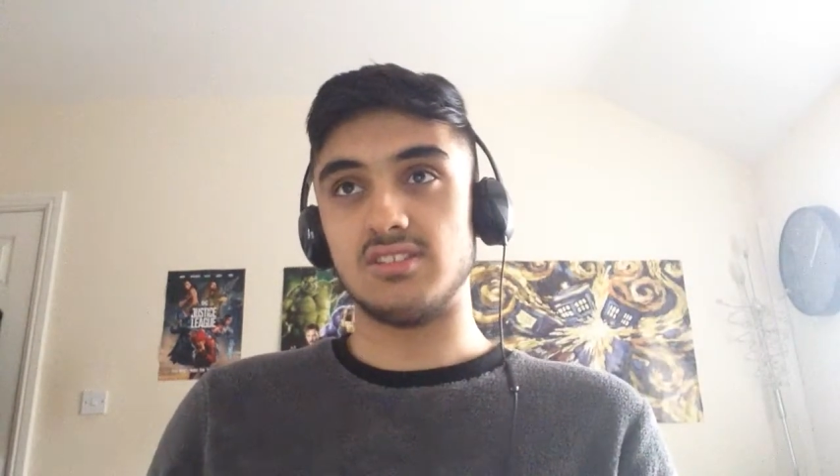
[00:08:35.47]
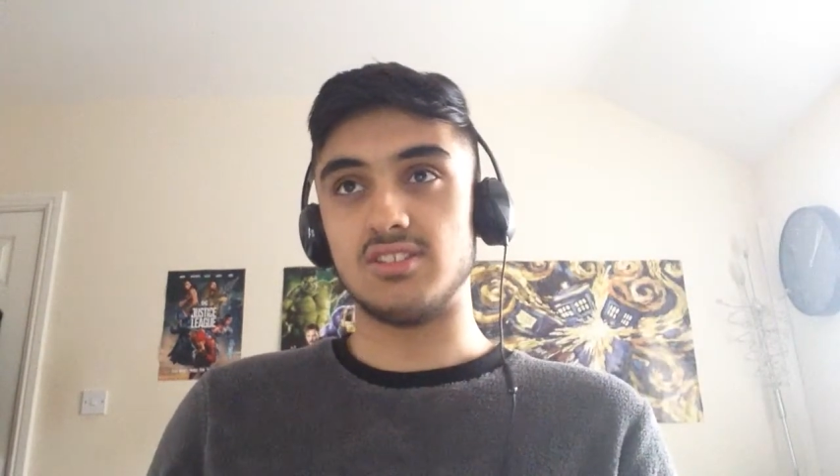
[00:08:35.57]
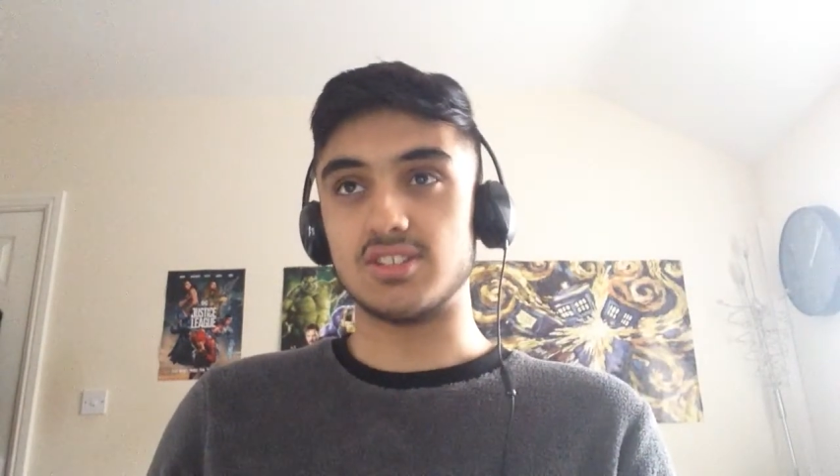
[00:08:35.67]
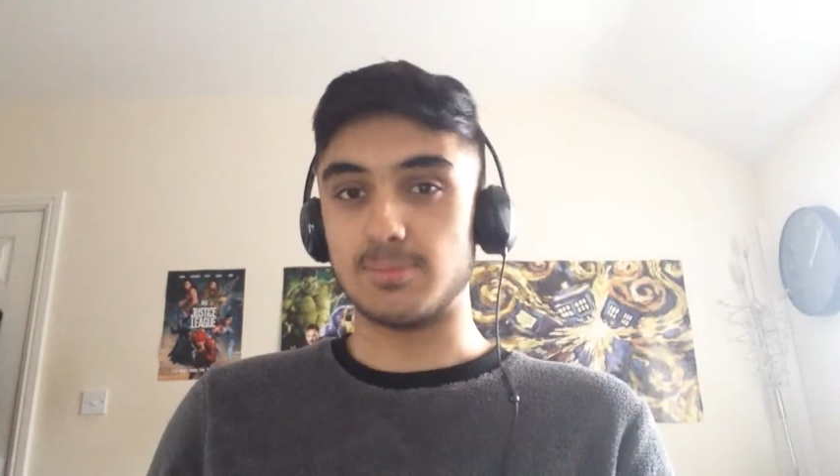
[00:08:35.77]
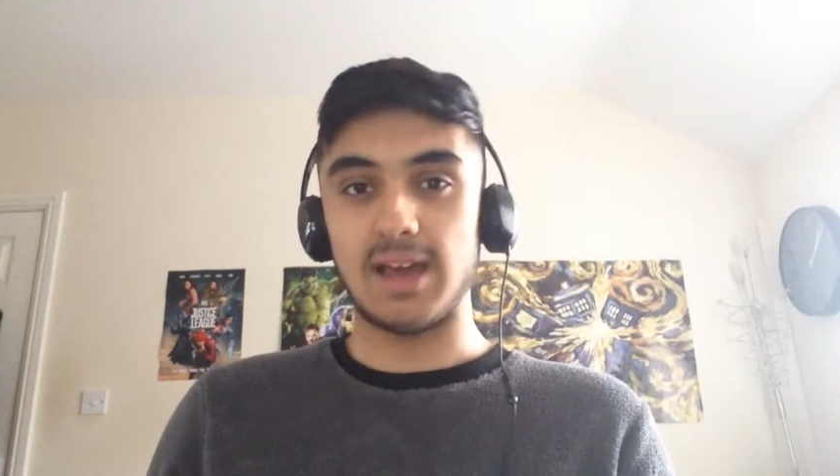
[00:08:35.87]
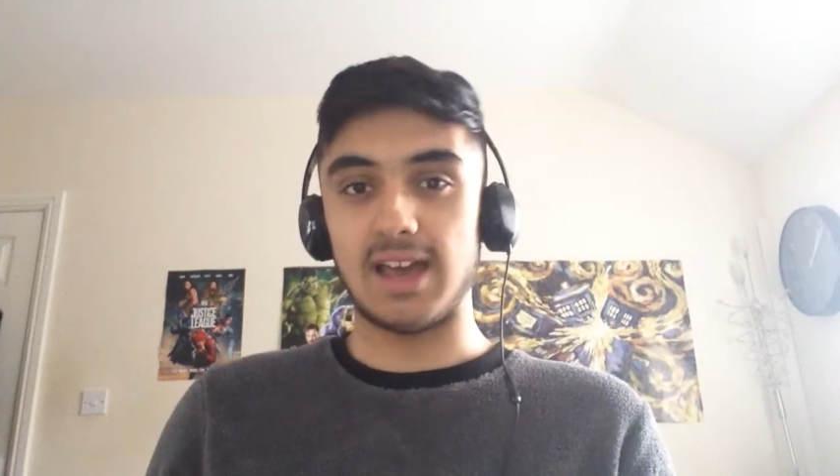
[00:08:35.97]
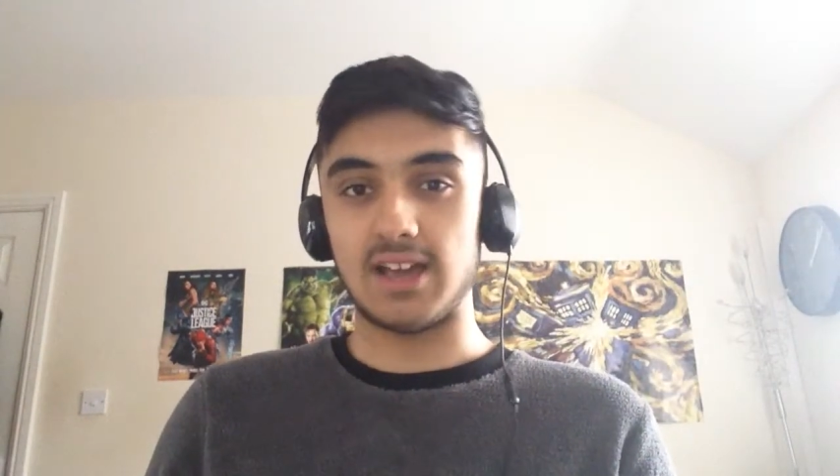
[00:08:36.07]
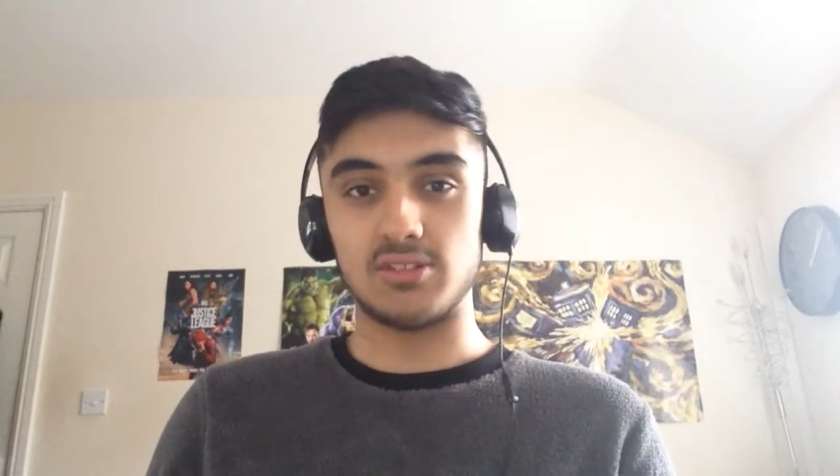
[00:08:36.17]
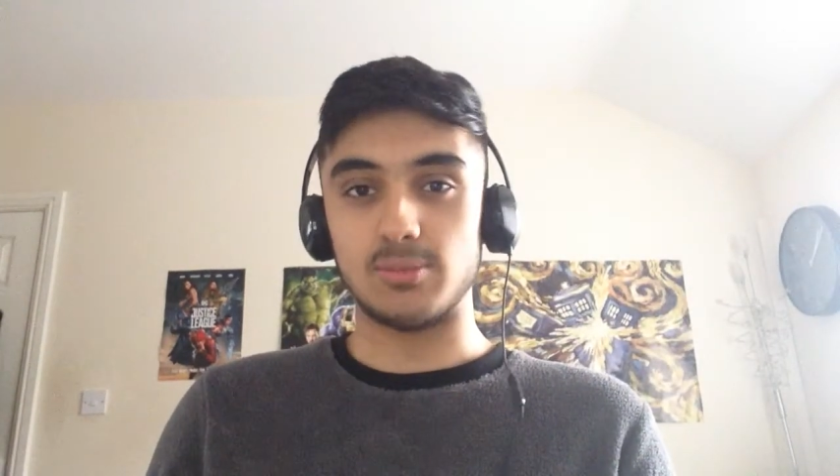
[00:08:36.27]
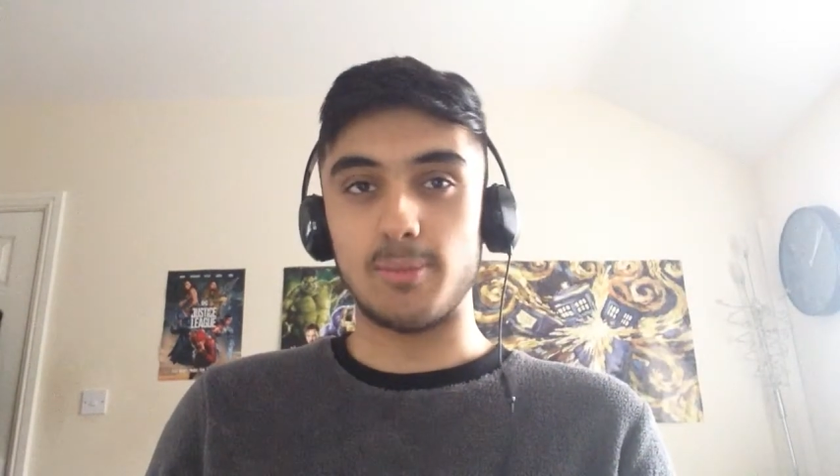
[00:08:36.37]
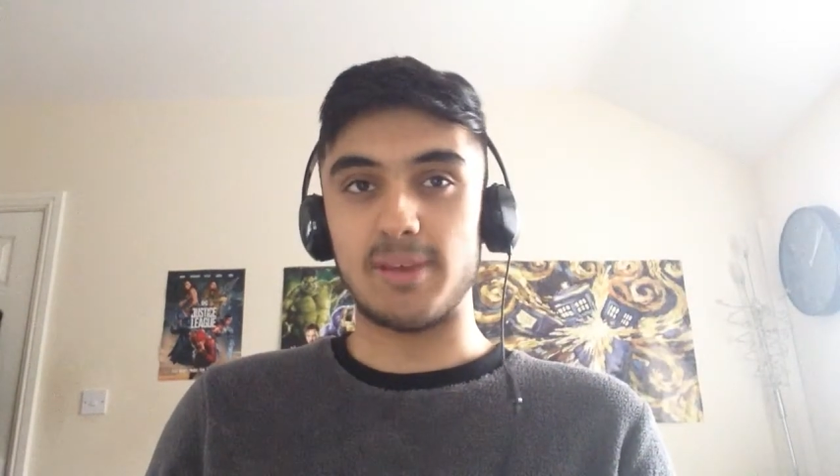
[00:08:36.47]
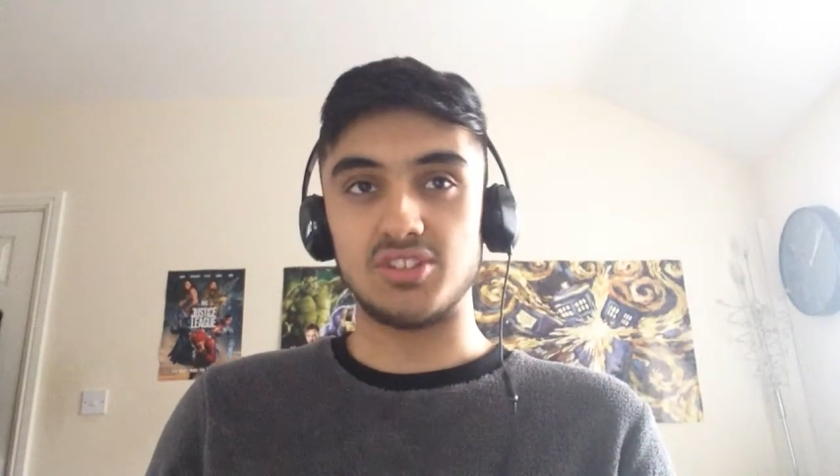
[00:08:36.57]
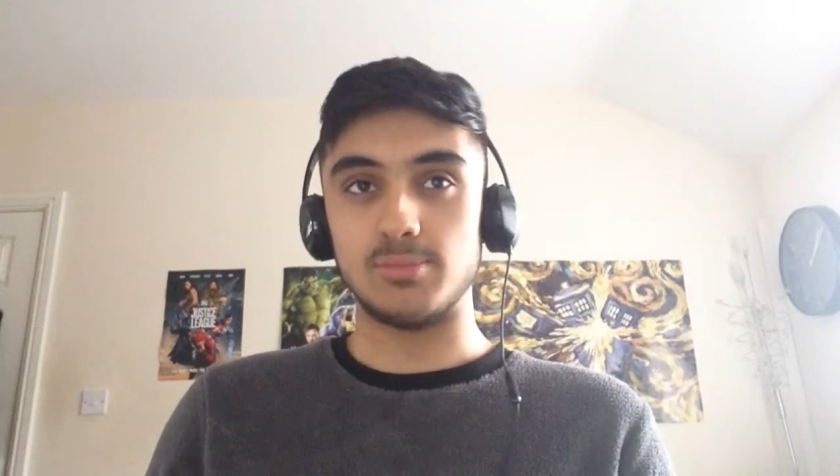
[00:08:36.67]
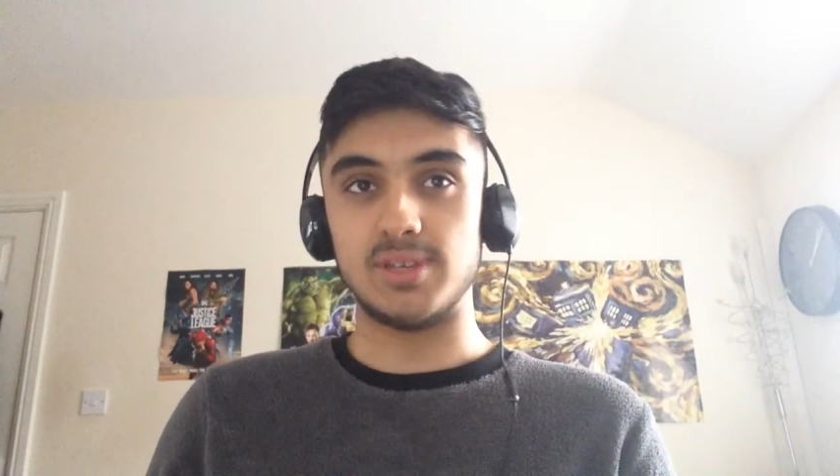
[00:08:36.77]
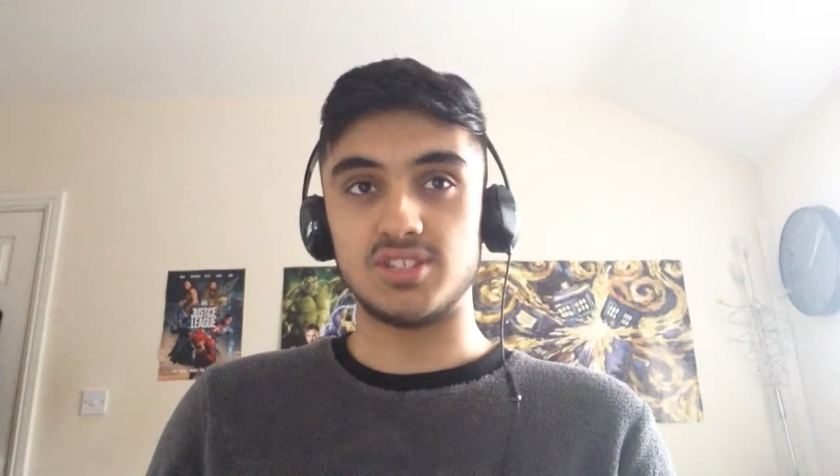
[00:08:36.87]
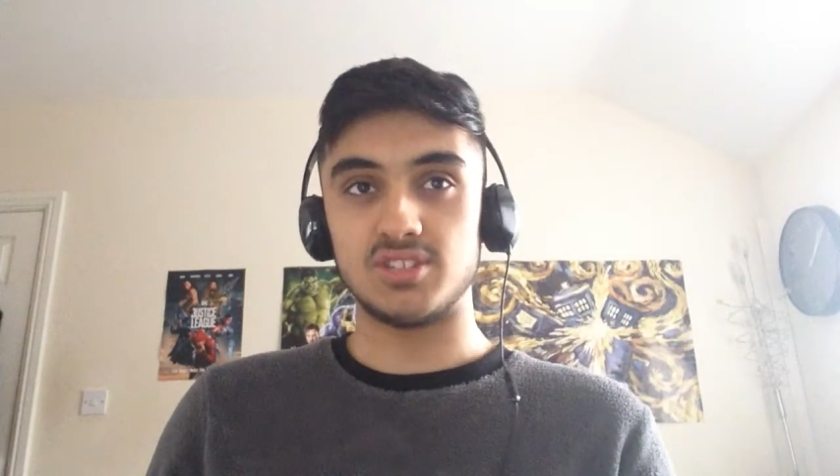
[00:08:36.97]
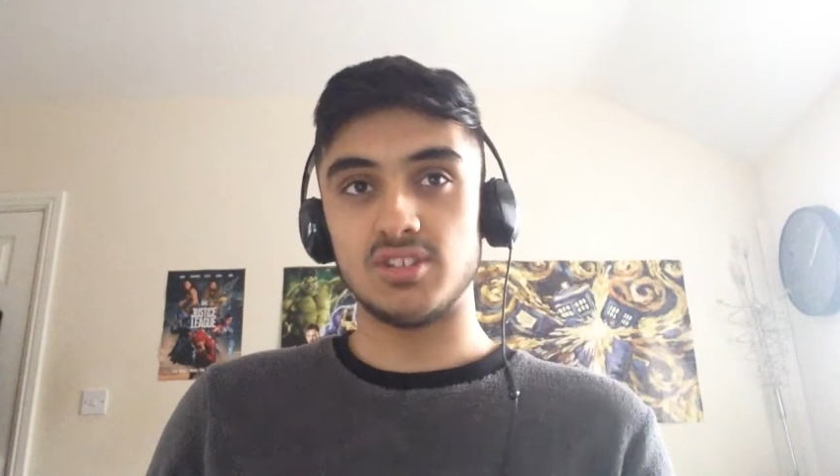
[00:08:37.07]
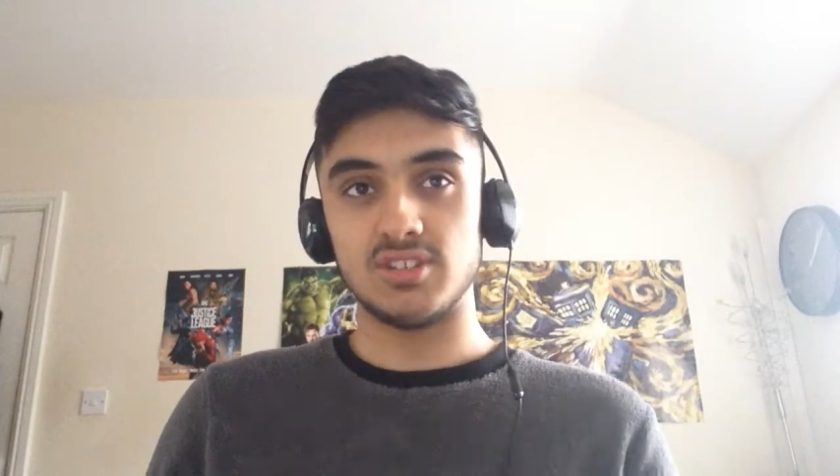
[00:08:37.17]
it doesn't matter how the momentum is,